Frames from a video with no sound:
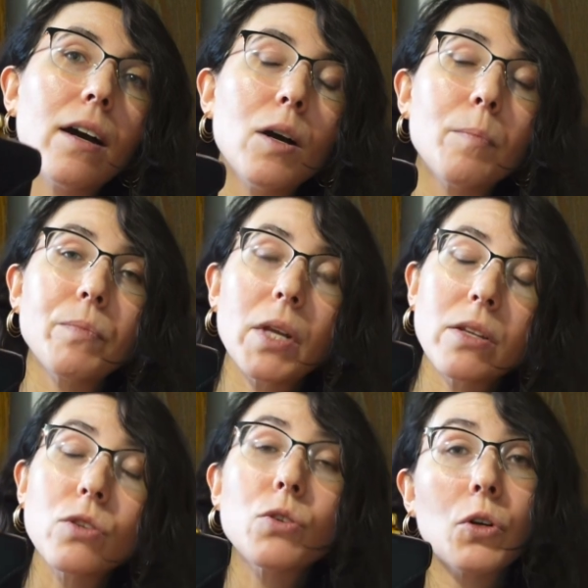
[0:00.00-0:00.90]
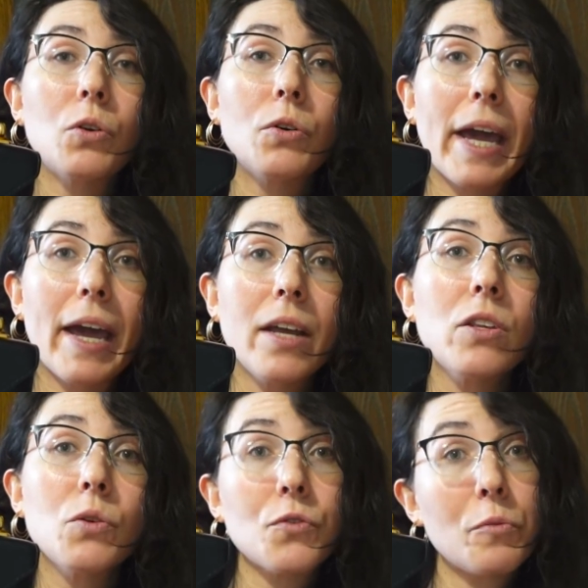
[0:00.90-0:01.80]
um, it's a Circle K,
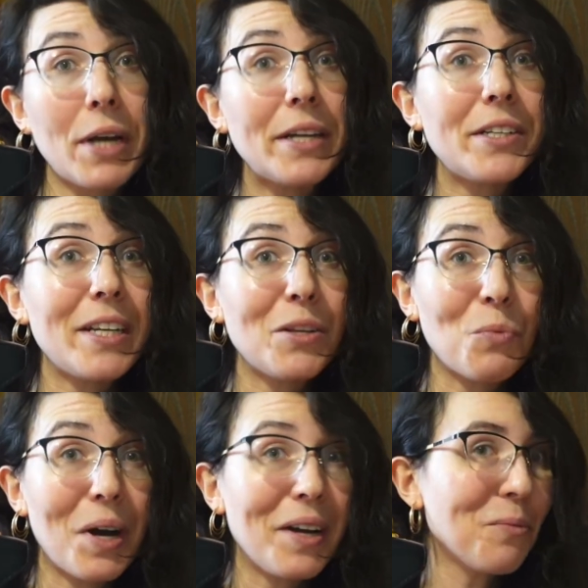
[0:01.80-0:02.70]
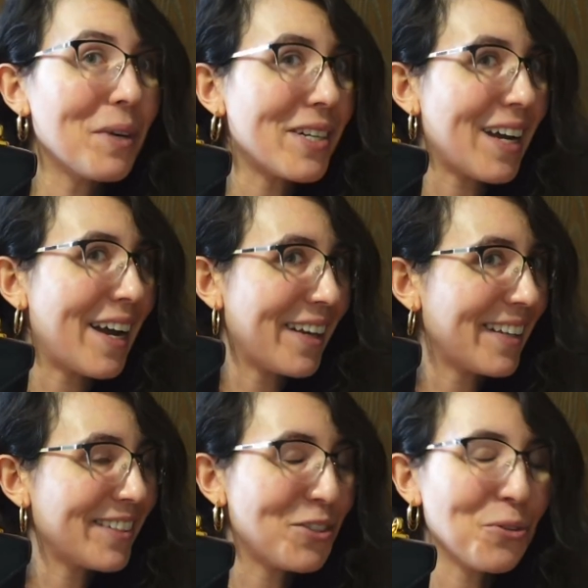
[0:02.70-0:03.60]
so it's from 1981, which
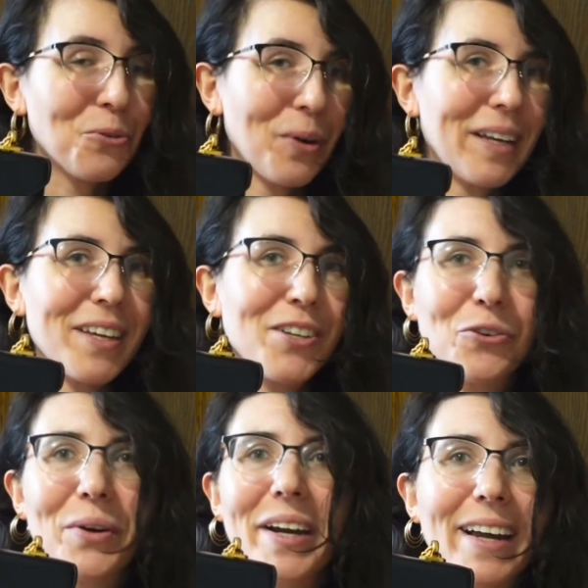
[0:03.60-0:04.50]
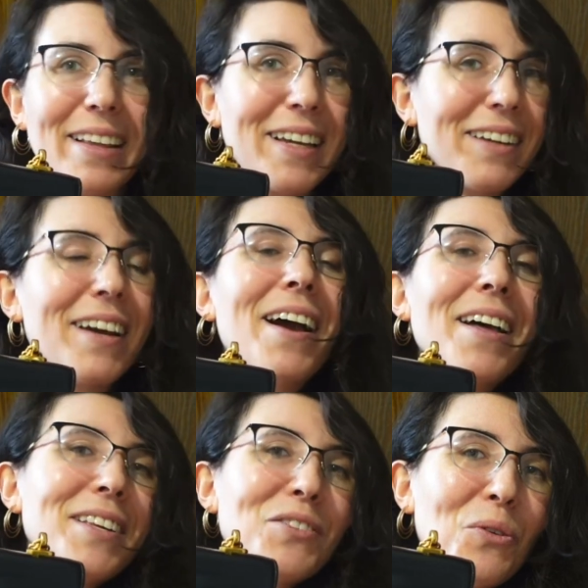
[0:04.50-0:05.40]
I do greatly enjoy. I like
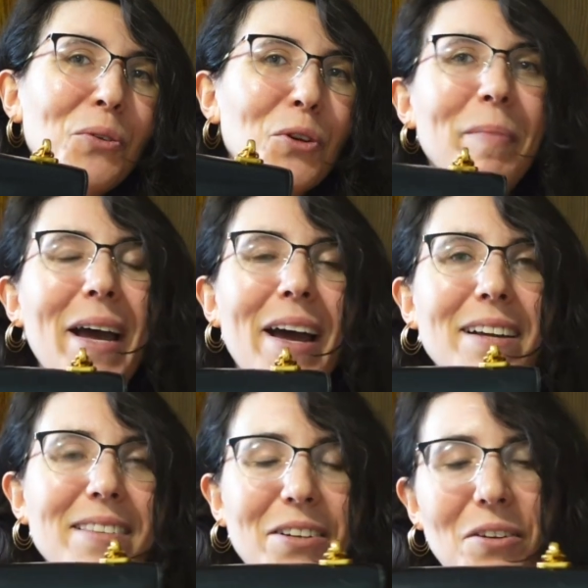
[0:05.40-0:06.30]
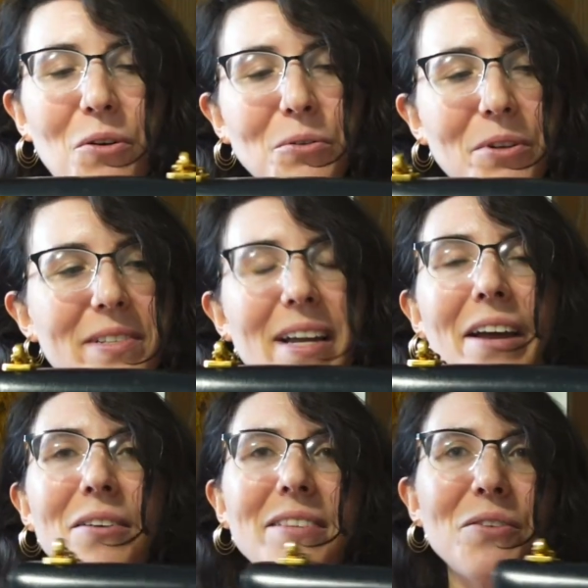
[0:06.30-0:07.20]
these older bags that are older
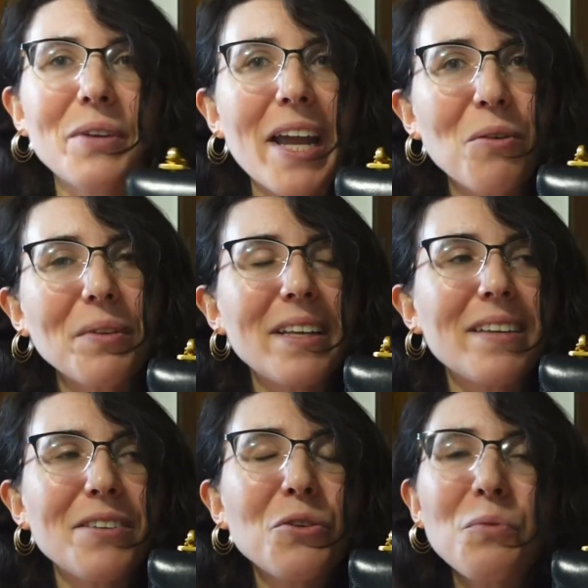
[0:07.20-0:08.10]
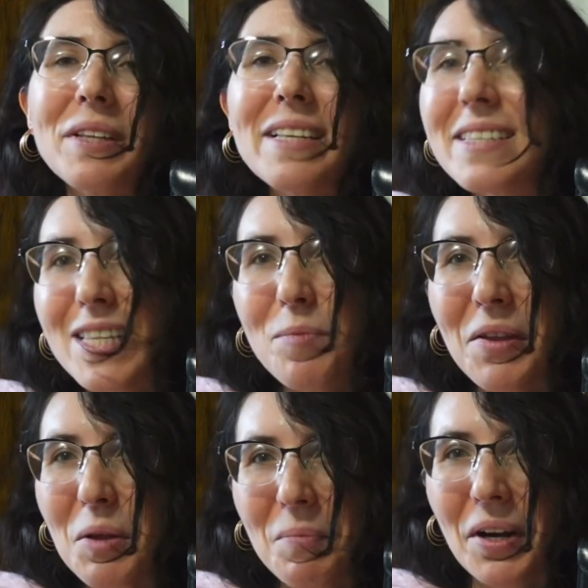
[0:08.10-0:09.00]
styles that you can't really, you don't really see them
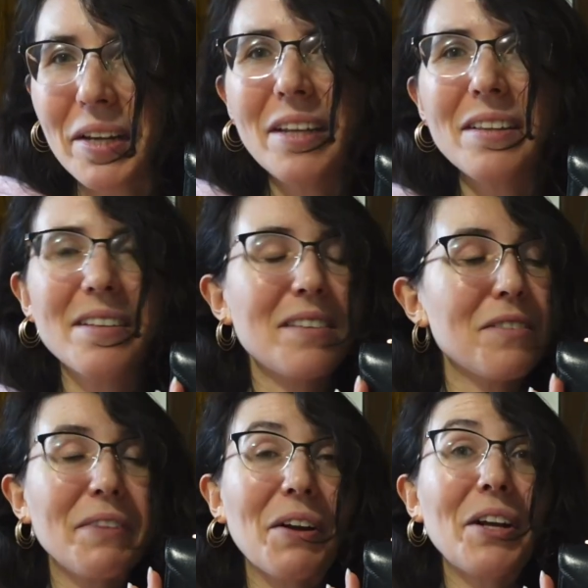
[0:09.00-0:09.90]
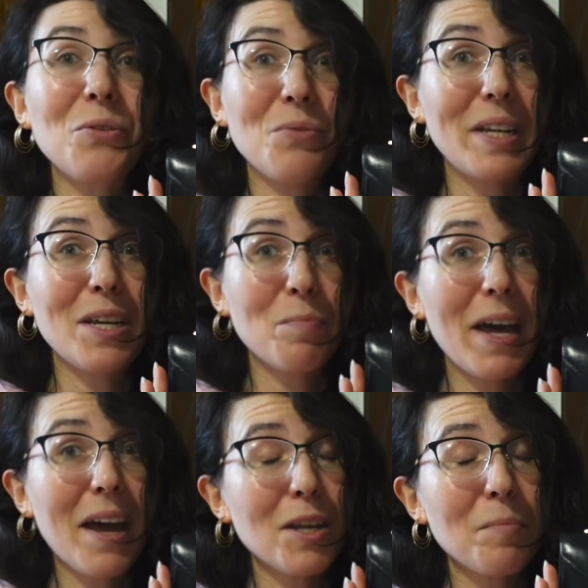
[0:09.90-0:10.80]
on the market. This is a very unique
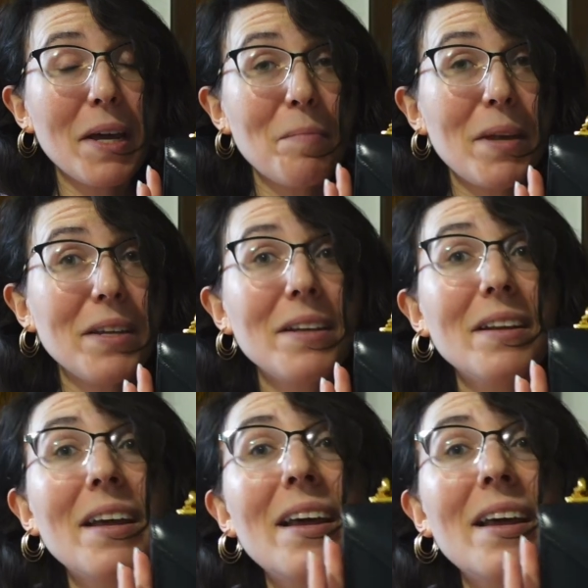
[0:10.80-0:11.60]
bag in my opinion,